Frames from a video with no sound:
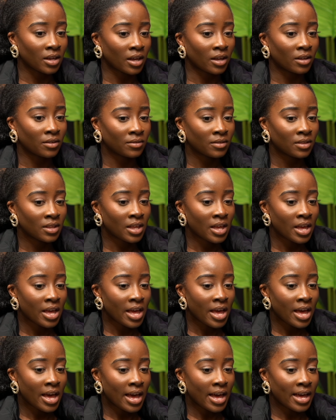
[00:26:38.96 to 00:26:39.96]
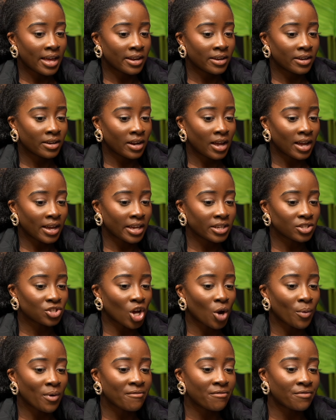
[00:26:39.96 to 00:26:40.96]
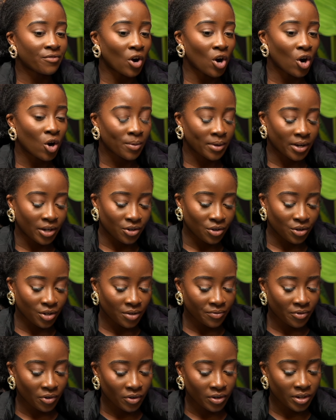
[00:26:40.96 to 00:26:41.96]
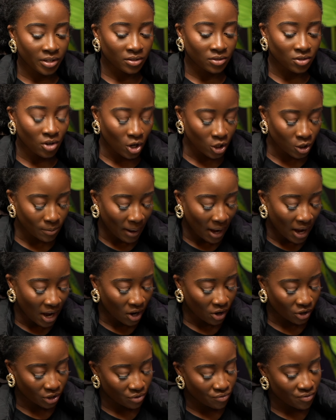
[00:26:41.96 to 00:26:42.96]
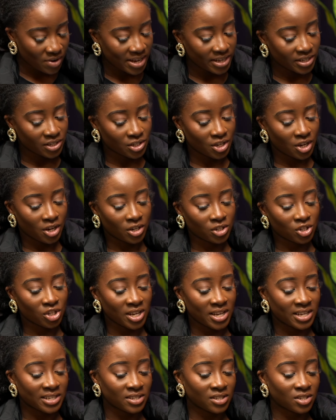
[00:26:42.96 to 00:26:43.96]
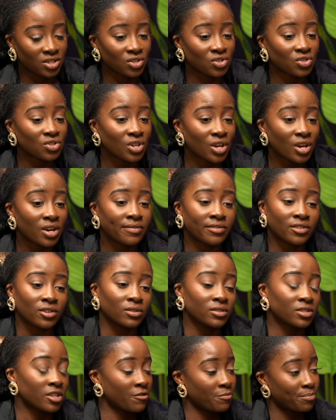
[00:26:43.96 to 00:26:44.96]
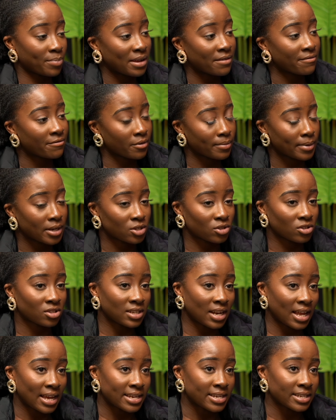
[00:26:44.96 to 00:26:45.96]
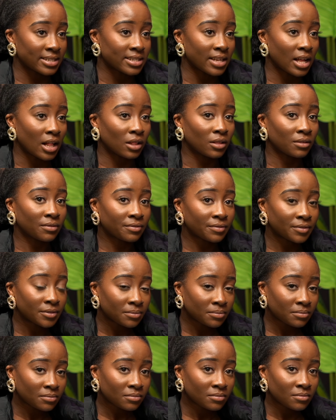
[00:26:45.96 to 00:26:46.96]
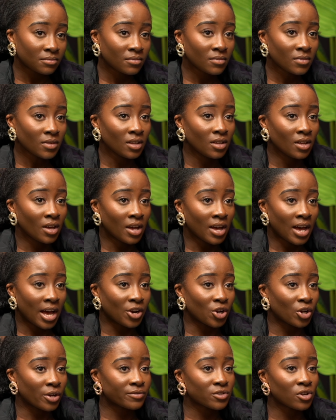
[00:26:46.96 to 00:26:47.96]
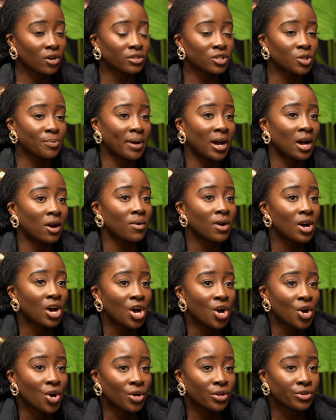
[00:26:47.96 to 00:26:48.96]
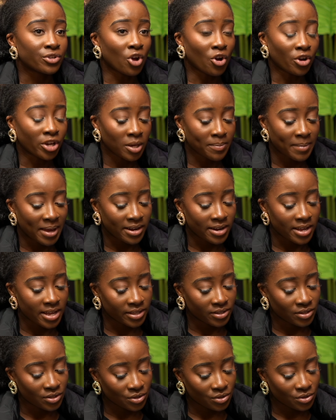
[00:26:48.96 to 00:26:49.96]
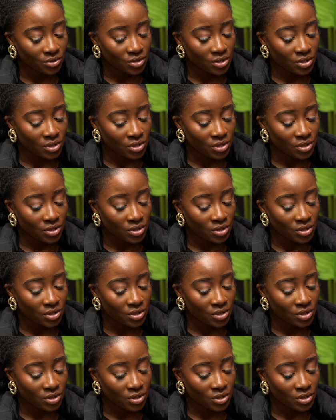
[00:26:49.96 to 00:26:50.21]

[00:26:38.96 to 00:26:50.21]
yeah. And I guess going forward, I know you've already talked about how your research is to serve those that have been through it just like yourself. I know you've talked about documenting